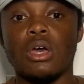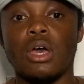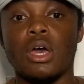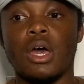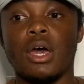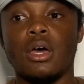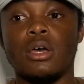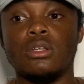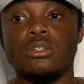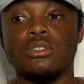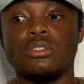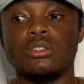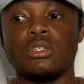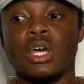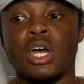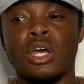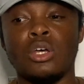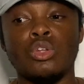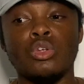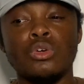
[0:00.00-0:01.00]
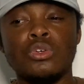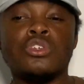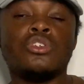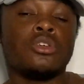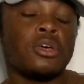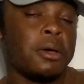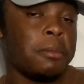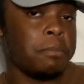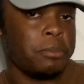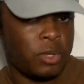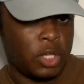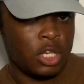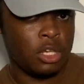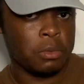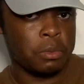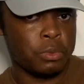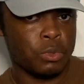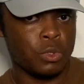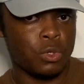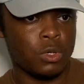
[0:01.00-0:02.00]
And I know some
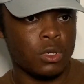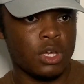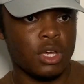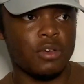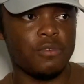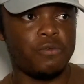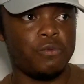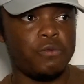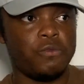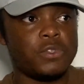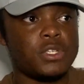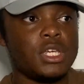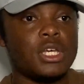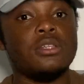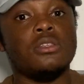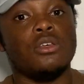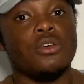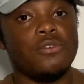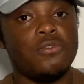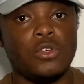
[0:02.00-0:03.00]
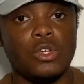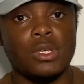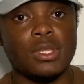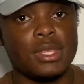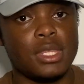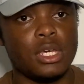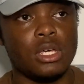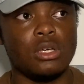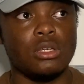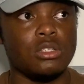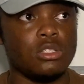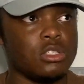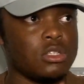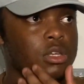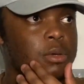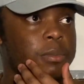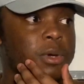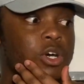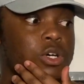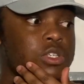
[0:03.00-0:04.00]
people have said a few things
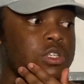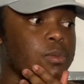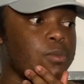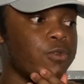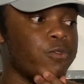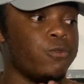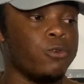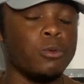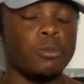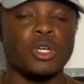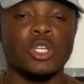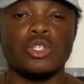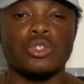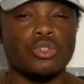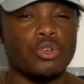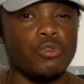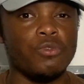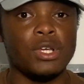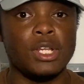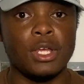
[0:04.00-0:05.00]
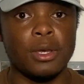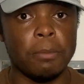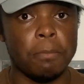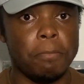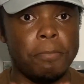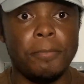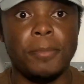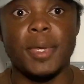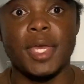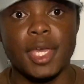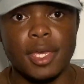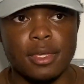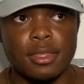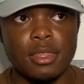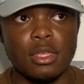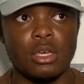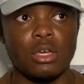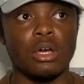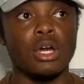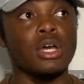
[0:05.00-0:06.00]
about it before, but it's not really a big
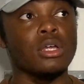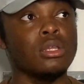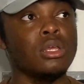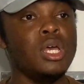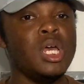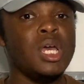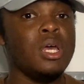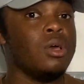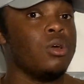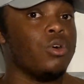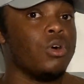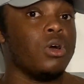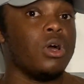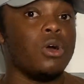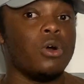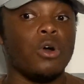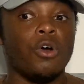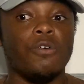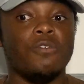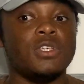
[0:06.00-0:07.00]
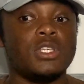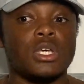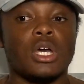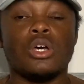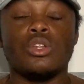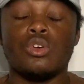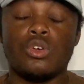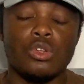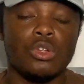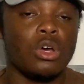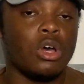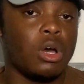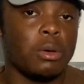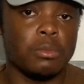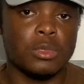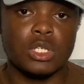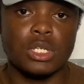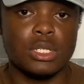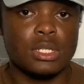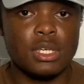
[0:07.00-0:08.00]
thing. And obviously I don't know how
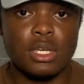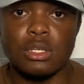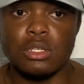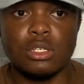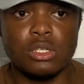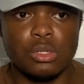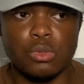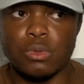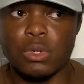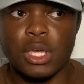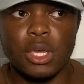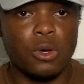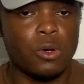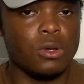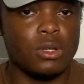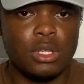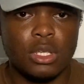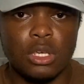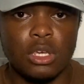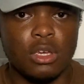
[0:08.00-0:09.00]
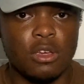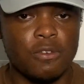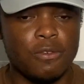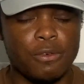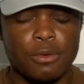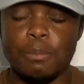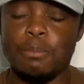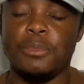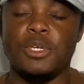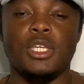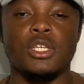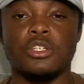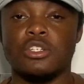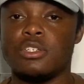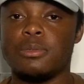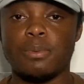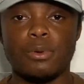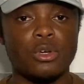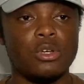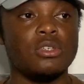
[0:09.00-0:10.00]
much attention we'll get on here from me
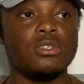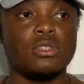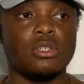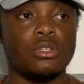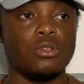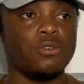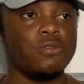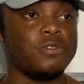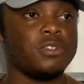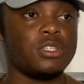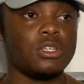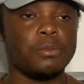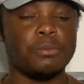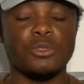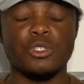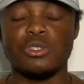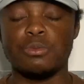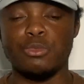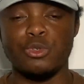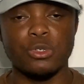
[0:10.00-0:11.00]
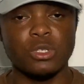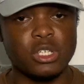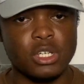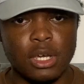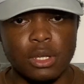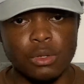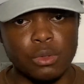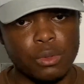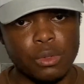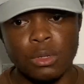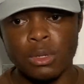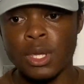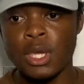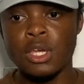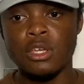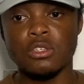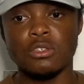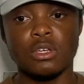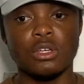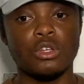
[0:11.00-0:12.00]
just posting. Obviously I'm a small channel,
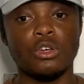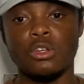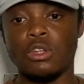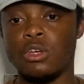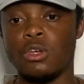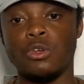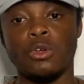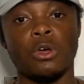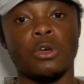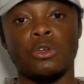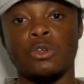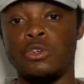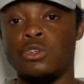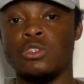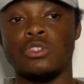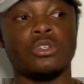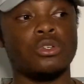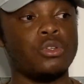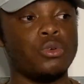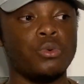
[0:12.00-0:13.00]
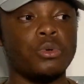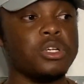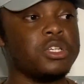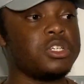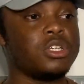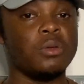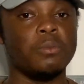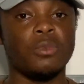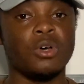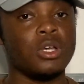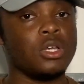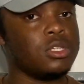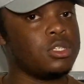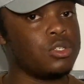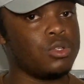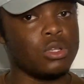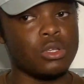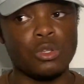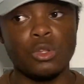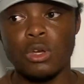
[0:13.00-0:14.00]
so I don't know who's gonna watch it. But as
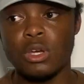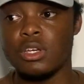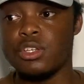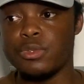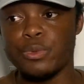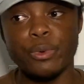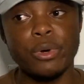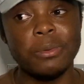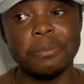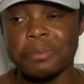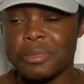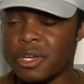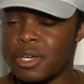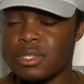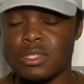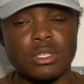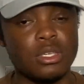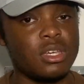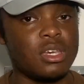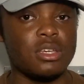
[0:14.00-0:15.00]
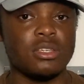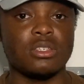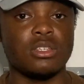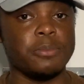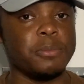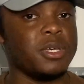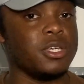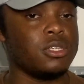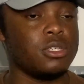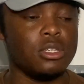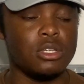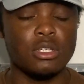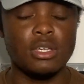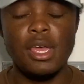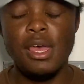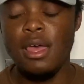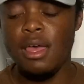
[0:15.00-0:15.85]
long as one person gets the message,